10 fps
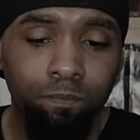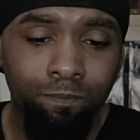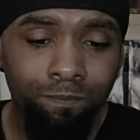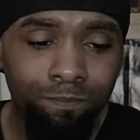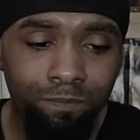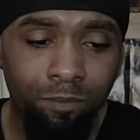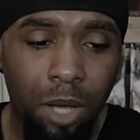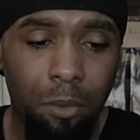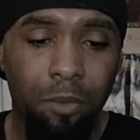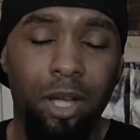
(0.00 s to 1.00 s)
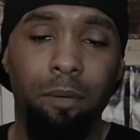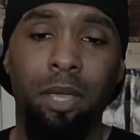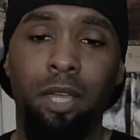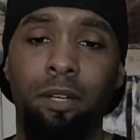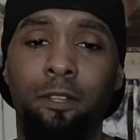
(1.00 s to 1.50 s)
would
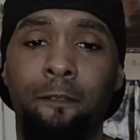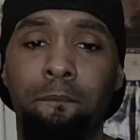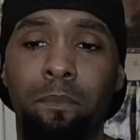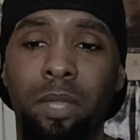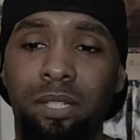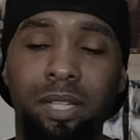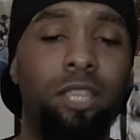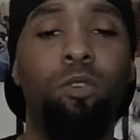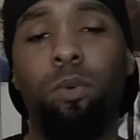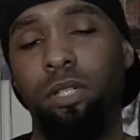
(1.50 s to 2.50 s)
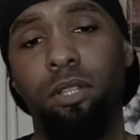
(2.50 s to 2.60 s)
recommend, say you went